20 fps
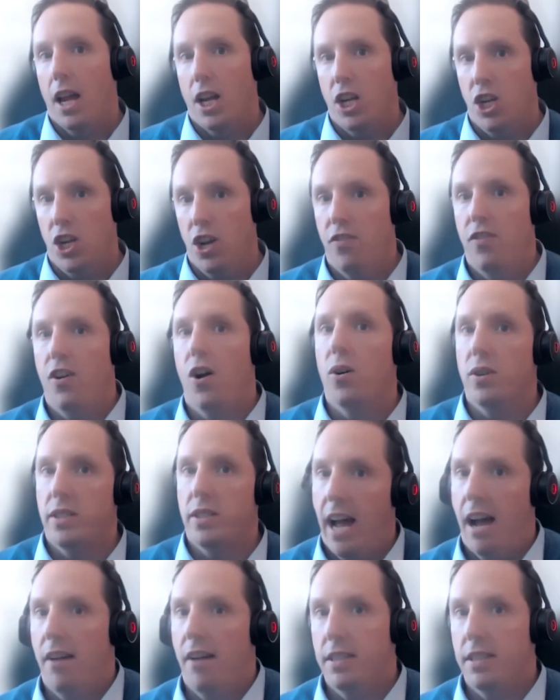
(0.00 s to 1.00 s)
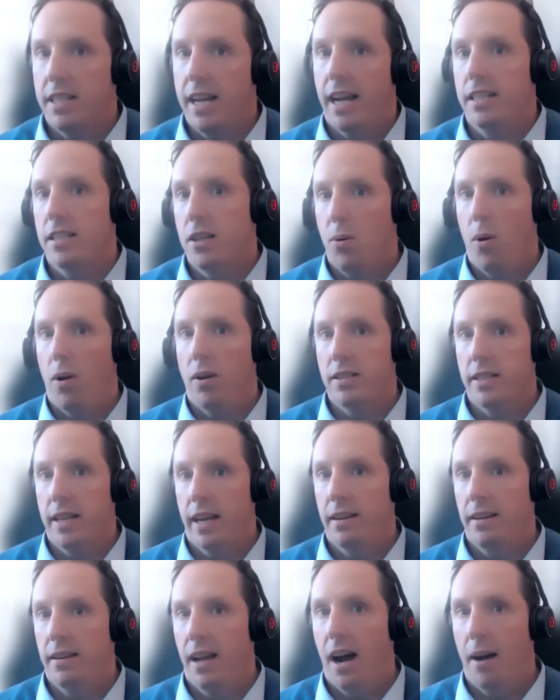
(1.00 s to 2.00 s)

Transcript: you've got to have the data quality.